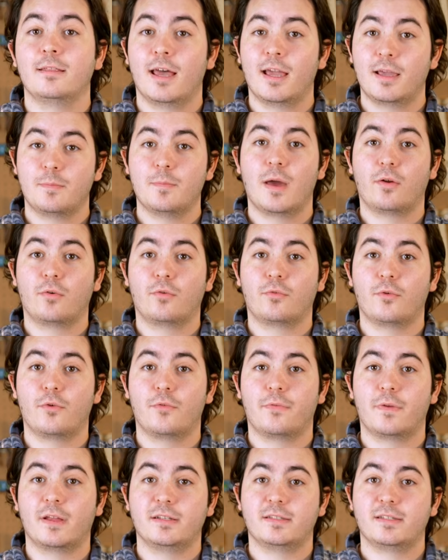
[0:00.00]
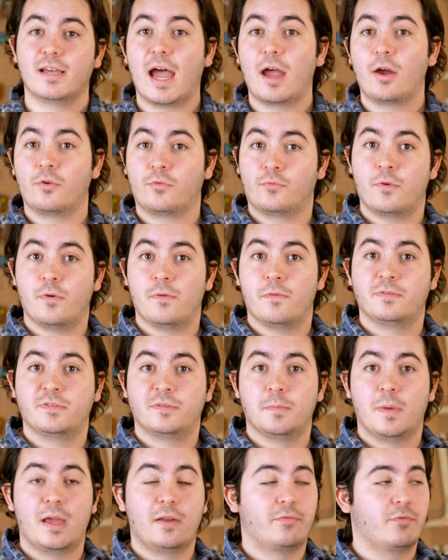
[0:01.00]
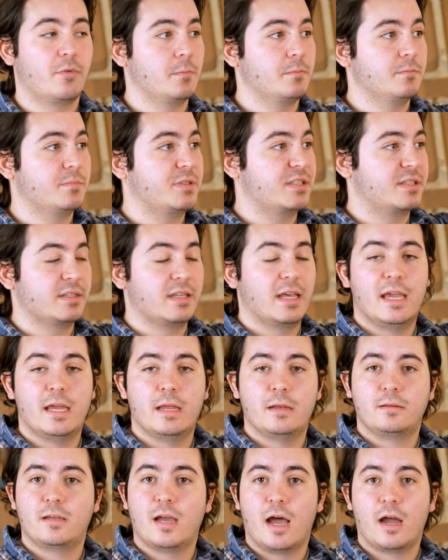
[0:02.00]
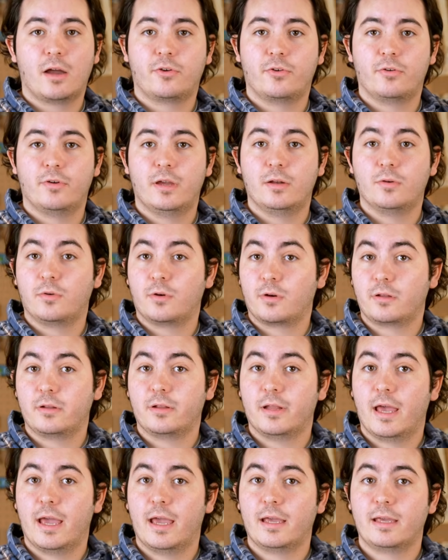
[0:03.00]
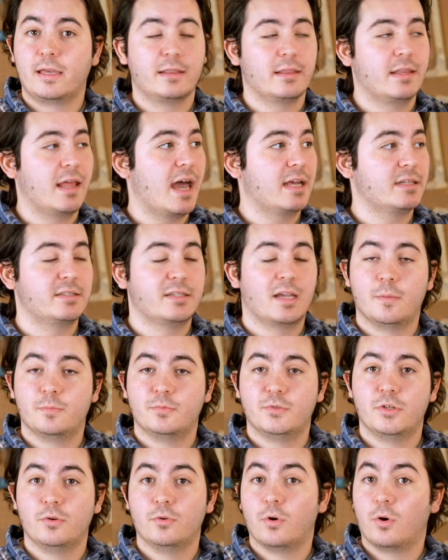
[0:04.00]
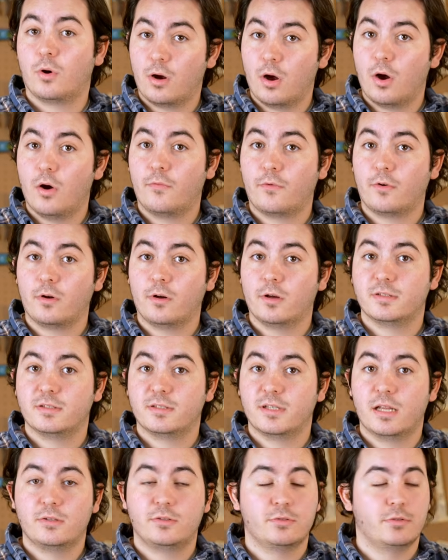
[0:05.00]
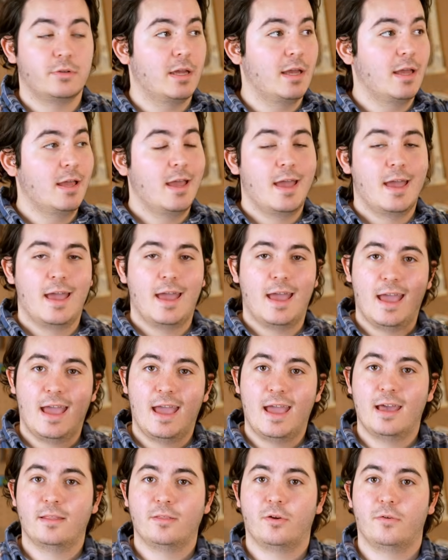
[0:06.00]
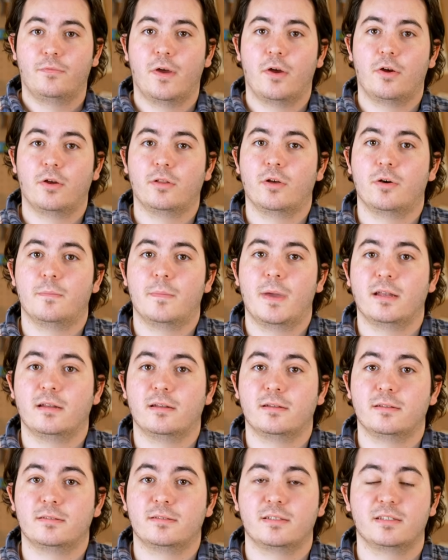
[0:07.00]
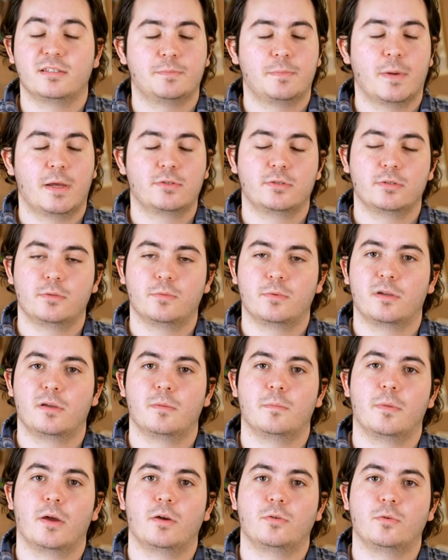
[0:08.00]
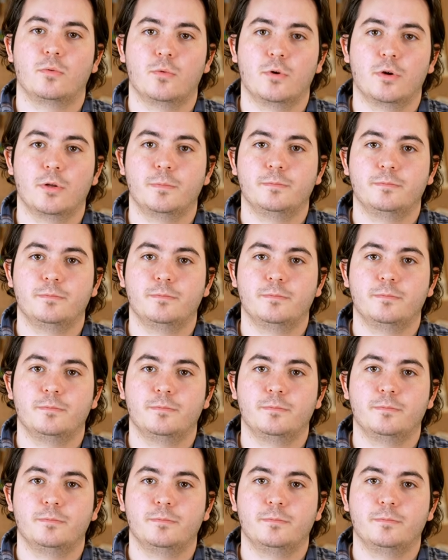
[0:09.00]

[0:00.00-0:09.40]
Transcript: Like metal roofing, tile roofs made from slate, concrete, or clay can last up to or over a century, and they're very low maintenance, especially when compared to wood.